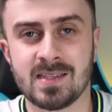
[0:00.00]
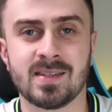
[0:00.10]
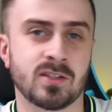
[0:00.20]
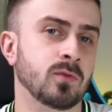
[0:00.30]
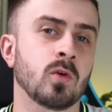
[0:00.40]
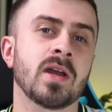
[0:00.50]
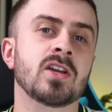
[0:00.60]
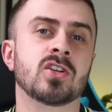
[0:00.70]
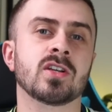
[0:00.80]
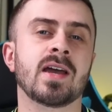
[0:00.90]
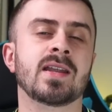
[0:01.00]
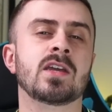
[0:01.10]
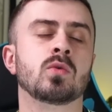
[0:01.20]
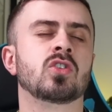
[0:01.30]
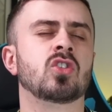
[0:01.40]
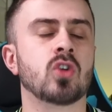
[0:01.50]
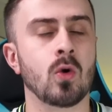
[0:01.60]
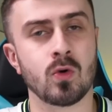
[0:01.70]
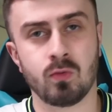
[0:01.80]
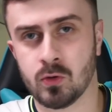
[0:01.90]
this formation, and he was
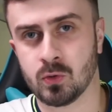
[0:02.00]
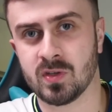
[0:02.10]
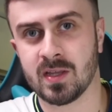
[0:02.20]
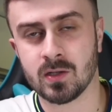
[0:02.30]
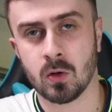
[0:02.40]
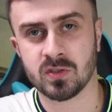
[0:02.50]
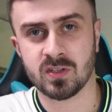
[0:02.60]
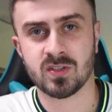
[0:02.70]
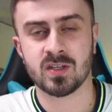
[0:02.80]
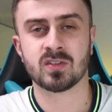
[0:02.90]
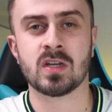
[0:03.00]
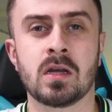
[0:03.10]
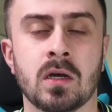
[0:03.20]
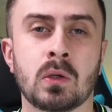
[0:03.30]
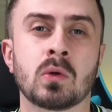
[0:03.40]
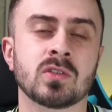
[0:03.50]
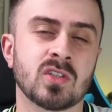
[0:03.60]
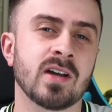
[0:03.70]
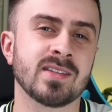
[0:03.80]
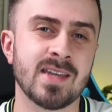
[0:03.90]
so crucial to their goals and assists
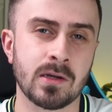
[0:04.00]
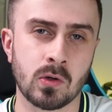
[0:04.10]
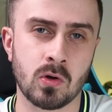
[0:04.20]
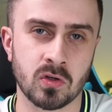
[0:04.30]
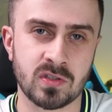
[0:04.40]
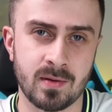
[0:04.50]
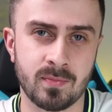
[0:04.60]
alongside Diego Costa up